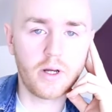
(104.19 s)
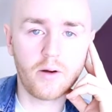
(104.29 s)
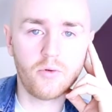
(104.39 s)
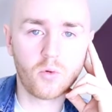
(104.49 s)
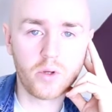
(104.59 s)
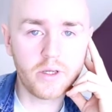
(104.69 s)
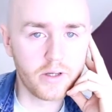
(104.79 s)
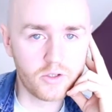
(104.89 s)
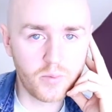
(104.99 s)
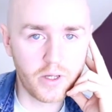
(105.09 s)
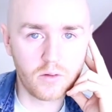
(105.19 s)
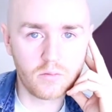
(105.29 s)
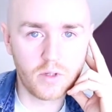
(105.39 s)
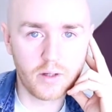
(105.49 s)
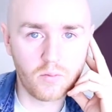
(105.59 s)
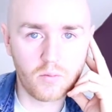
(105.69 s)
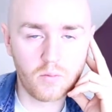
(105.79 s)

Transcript: how their week has been, um,